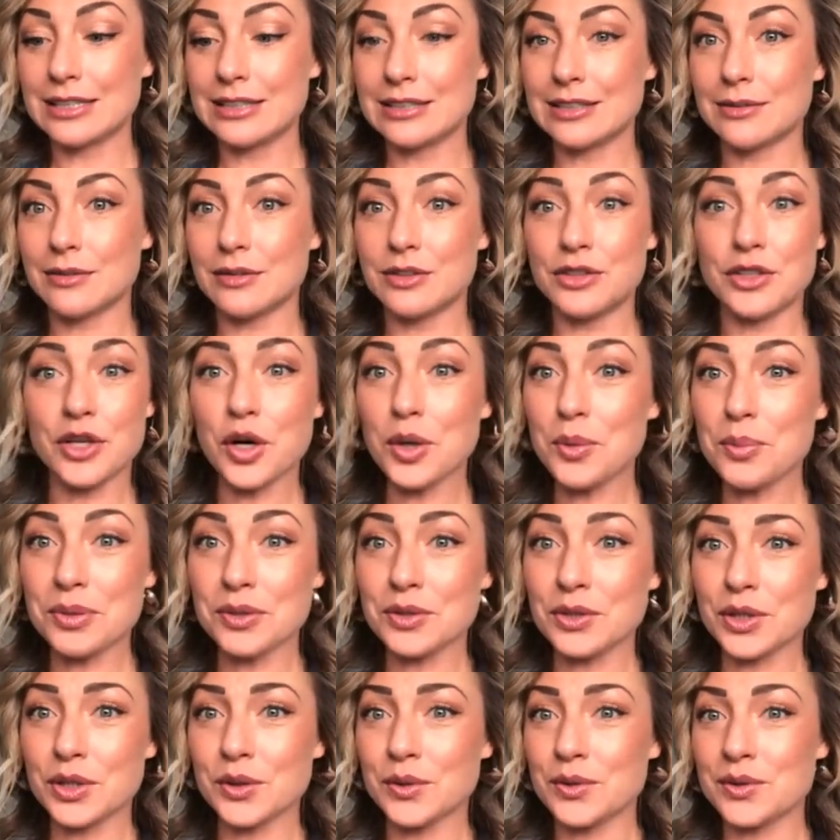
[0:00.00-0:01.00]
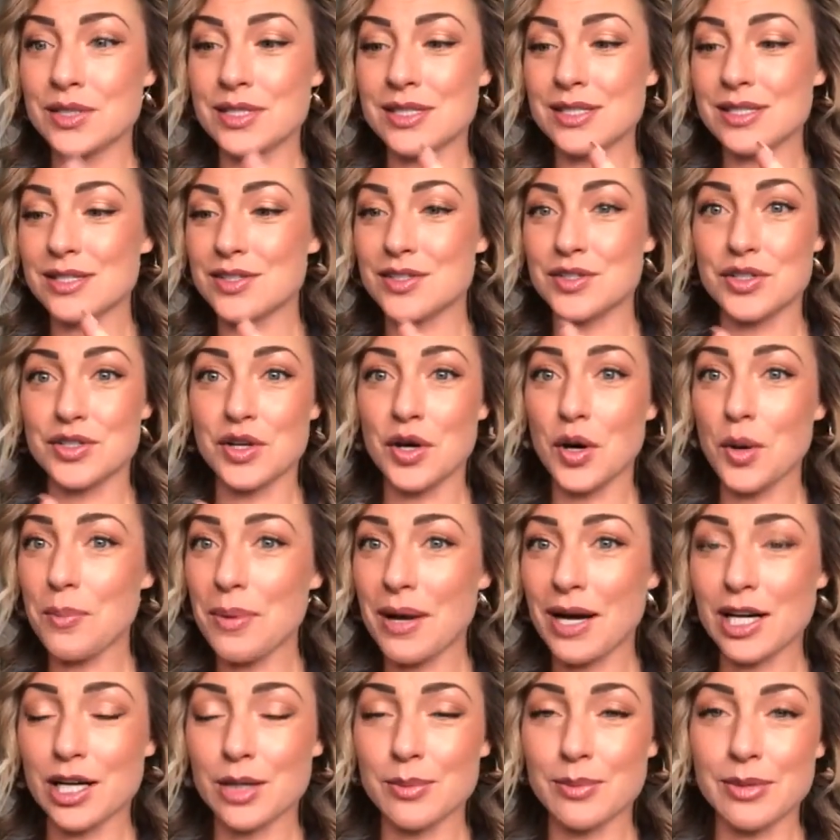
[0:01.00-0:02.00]
no pollutants, no
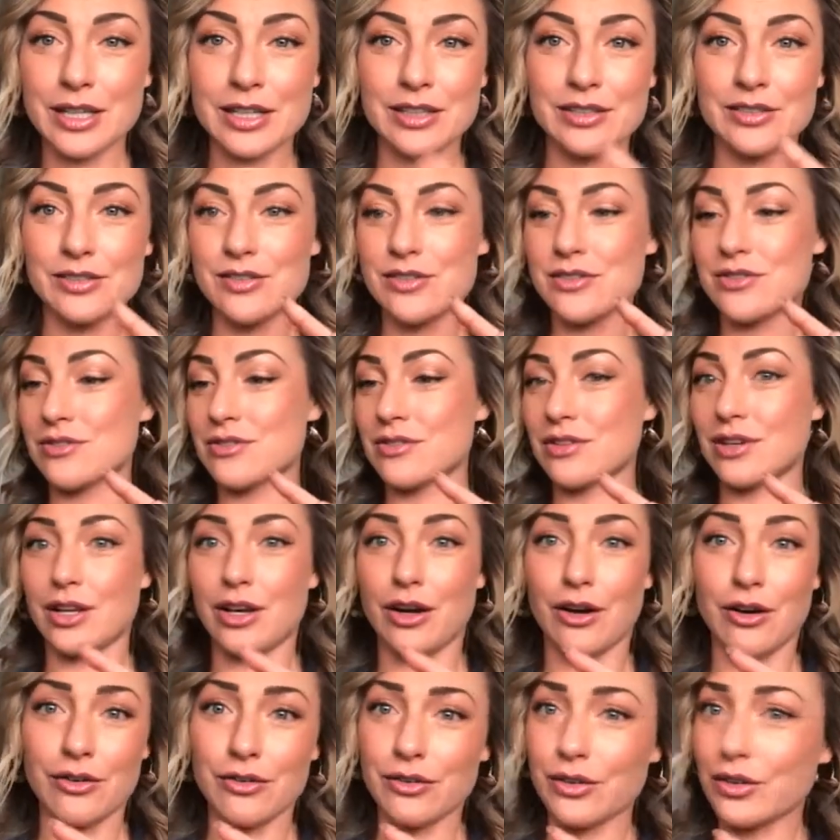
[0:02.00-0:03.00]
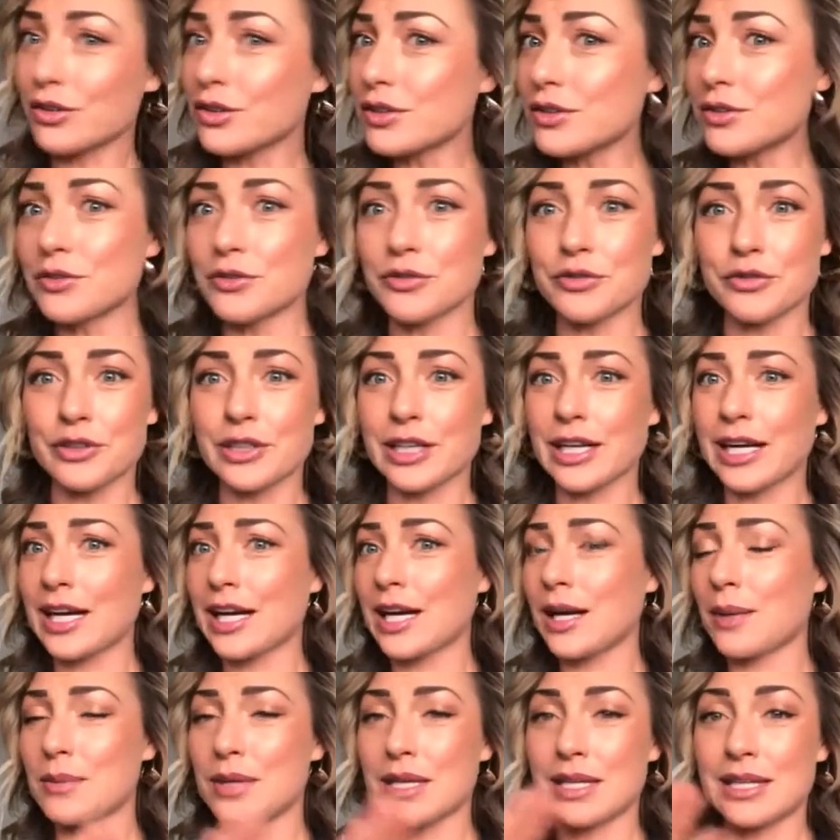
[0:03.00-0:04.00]
parabens, gluten-free. I
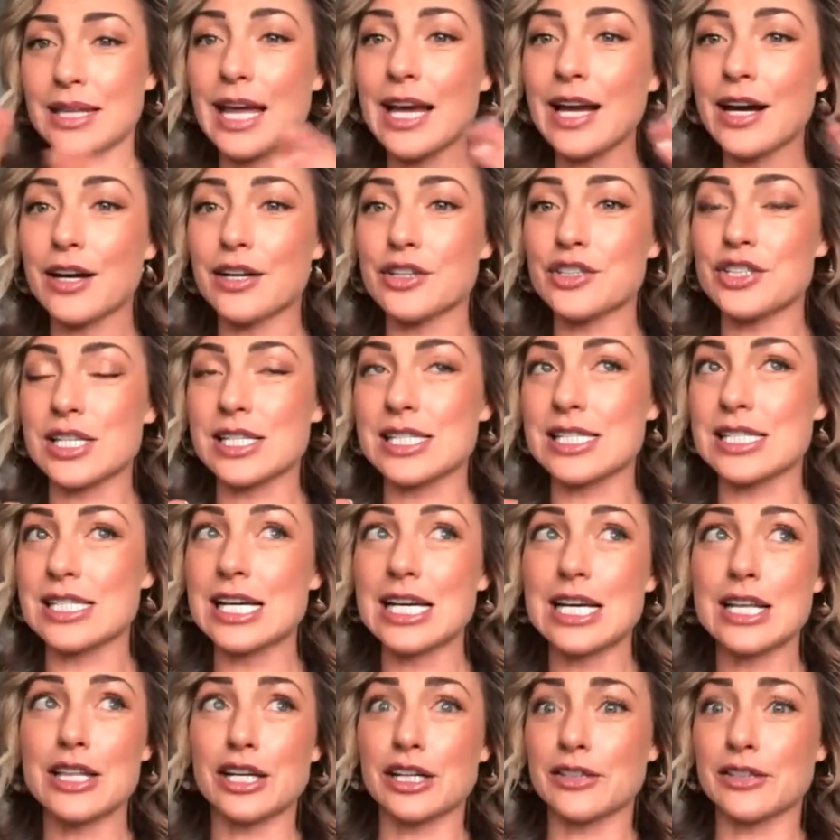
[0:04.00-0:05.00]
mean, they're